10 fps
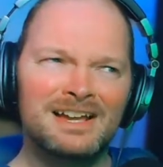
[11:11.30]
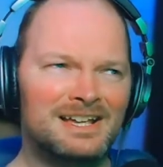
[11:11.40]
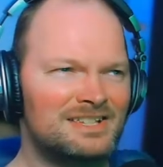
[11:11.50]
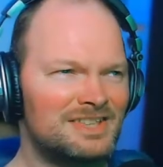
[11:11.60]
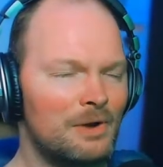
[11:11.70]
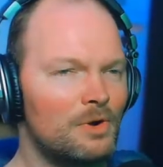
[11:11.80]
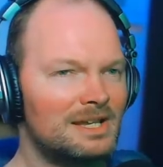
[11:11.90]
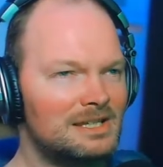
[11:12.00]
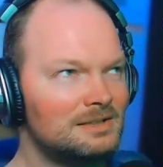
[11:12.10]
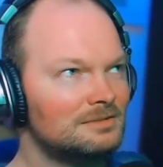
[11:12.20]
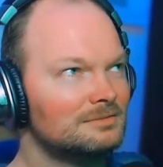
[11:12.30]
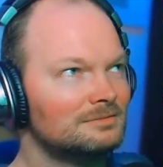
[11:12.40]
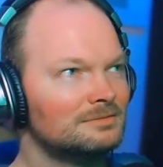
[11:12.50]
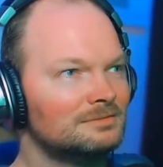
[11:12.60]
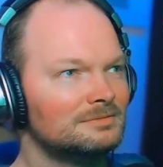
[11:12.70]
Is that why he...
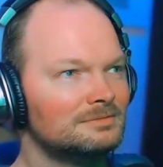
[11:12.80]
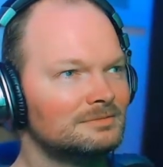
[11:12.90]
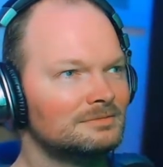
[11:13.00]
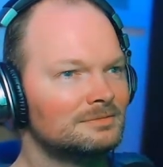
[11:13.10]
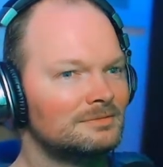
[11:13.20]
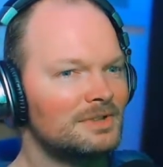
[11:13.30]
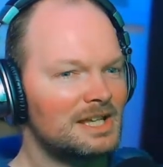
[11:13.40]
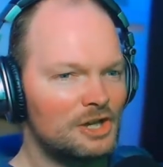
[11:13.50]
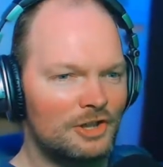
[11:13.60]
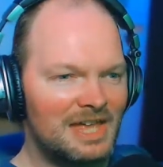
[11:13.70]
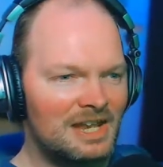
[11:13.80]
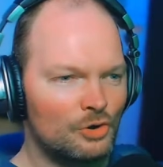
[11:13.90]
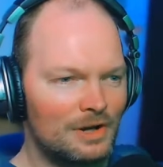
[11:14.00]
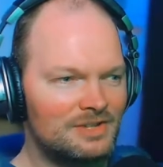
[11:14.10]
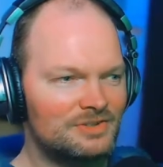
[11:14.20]
He heard their
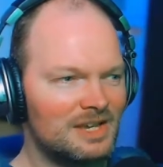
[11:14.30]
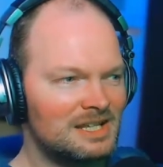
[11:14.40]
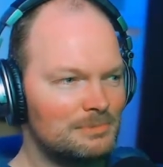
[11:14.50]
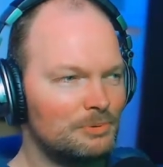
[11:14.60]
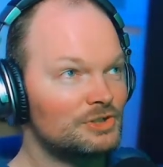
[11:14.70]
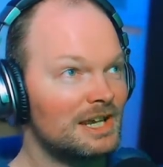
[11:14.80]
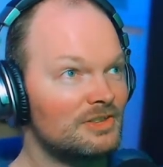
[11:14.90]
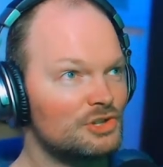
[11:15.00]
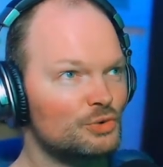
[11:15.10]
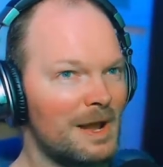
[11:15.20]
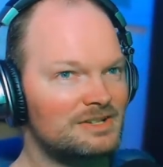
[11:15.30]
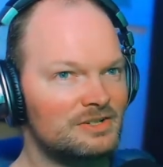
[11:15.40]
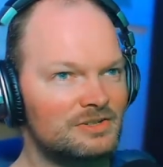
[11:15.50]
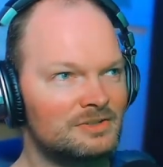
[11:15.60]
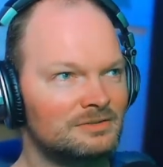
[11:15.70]
noise and he put together
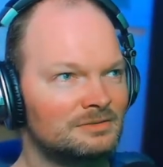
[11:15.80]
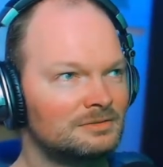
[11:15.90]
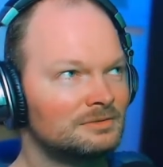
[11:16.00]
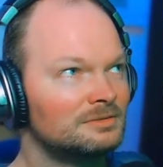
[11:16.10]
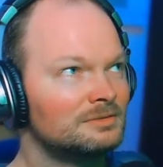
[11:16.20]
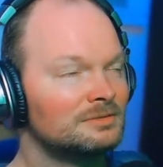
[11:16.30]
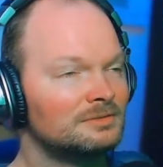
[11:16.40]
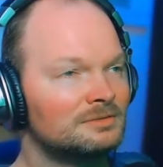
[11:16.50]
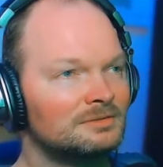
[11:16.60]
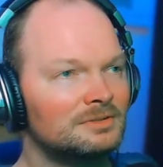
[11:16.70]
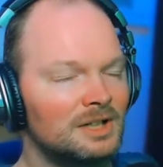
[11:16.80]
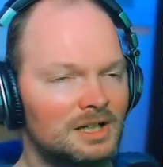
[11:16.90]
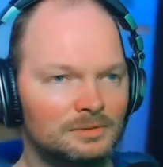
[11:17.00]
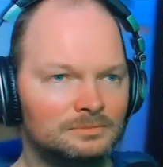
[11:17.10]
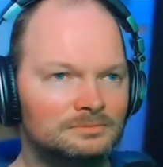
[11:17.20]
sweaters? Oh.